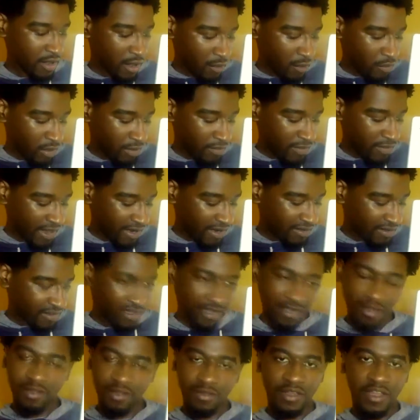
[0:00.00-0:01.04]
Well, I'm not going to
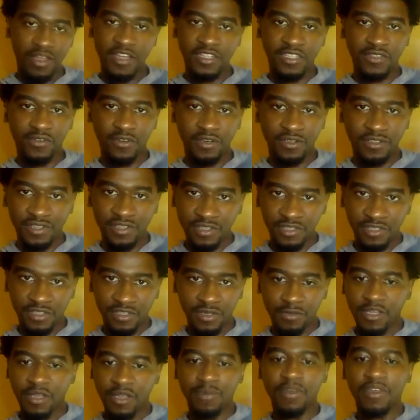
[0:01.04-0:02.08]
tell an extroverted sensor to
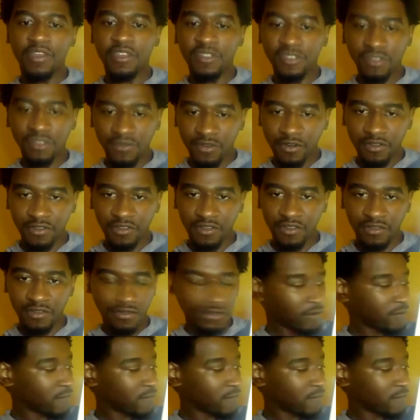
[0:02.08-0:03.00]
become an introverted sensor,